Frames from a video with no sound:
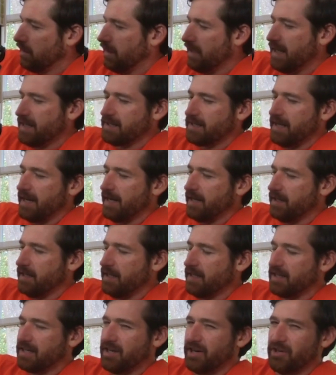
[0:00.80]
Last night,
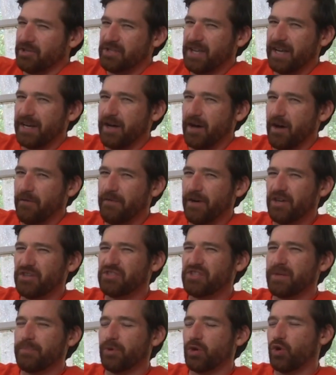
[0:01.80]
Nick Kyrgios had a very
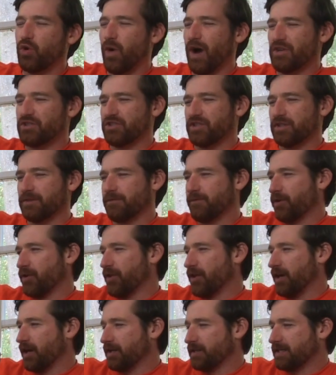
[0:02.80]
simple question for
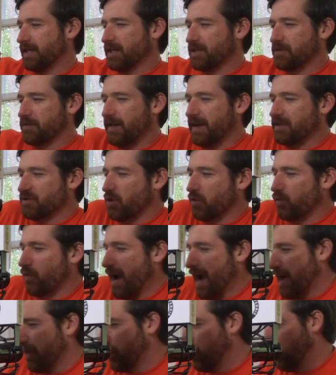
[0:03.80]
the tennis fans around